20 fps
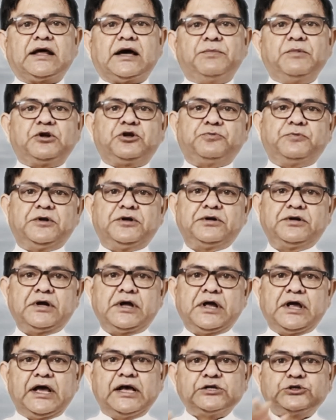commitment,
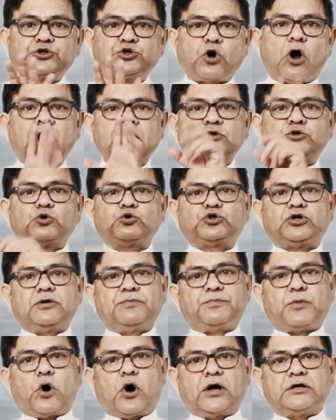a strong social
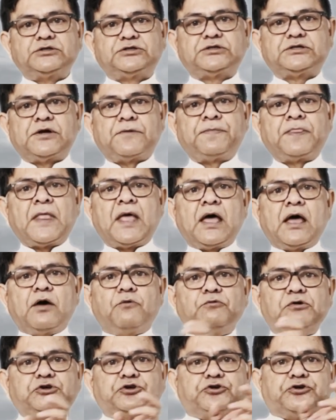bonds
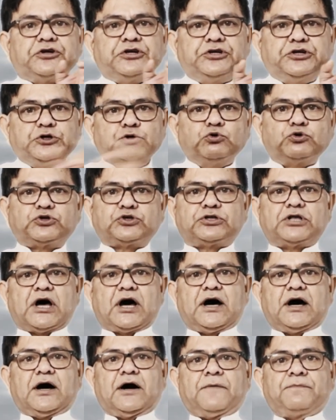which reduce
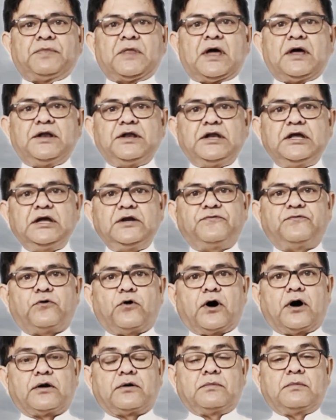the need
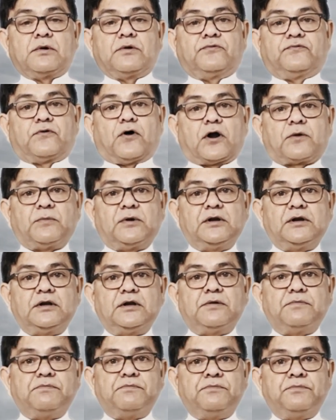for formal
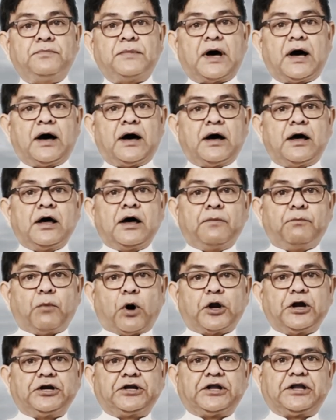
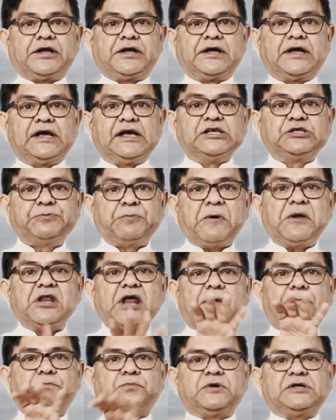monitoring, speed
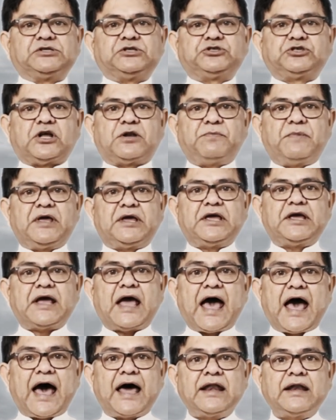up decision making,
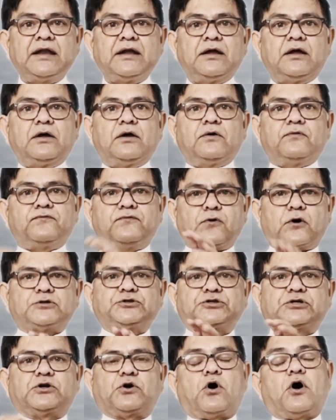and
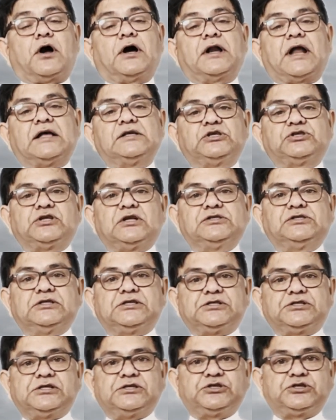foster organizational
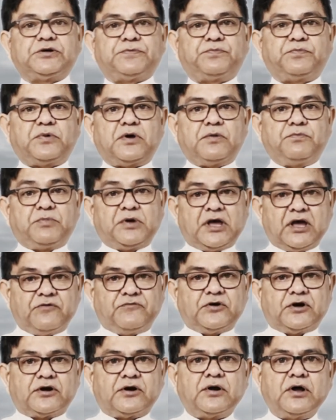citizenship
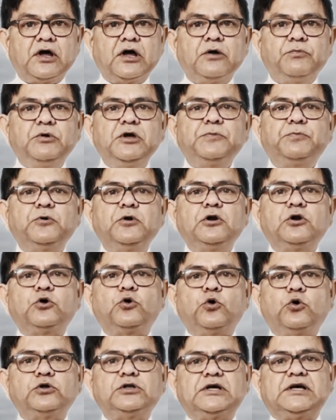behavior. People
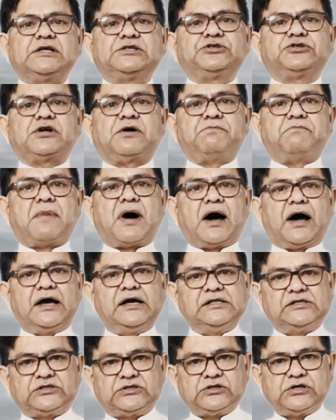go the extra
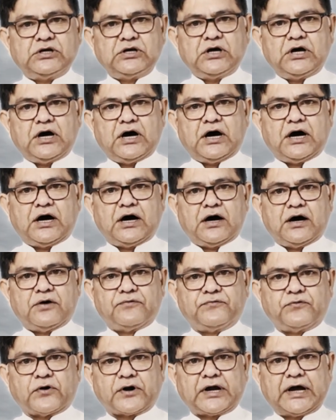miles
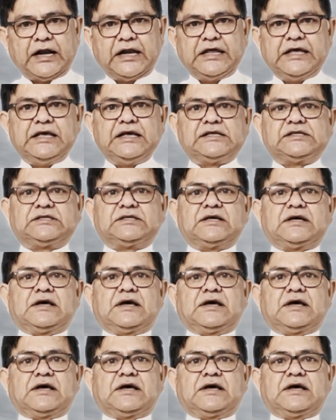for colleagues